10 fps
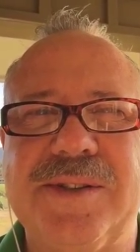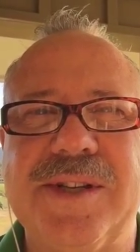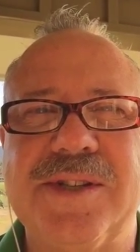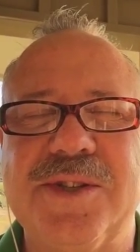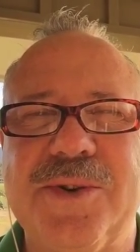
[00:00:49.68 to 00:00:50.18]

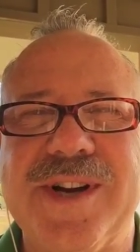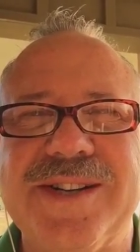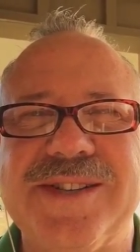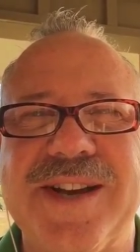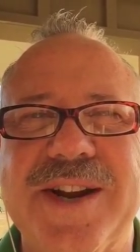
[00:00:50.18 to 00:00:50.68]
This is
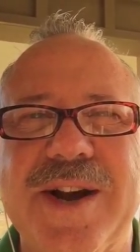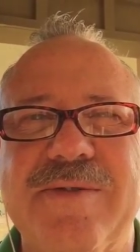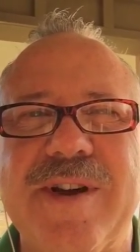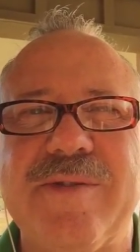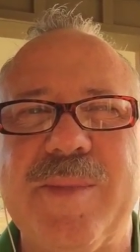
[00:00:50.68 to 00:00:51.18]
Johan signing
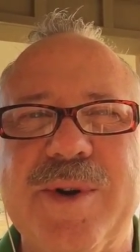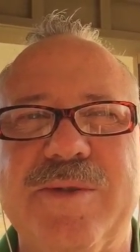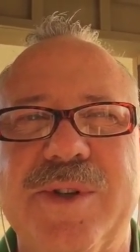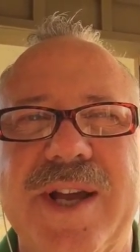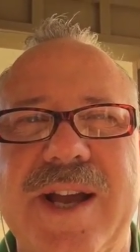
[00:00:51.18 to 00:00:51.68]
off. Have a
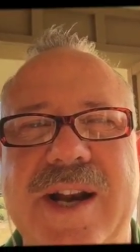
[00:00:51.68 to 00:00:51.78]
beautiful day.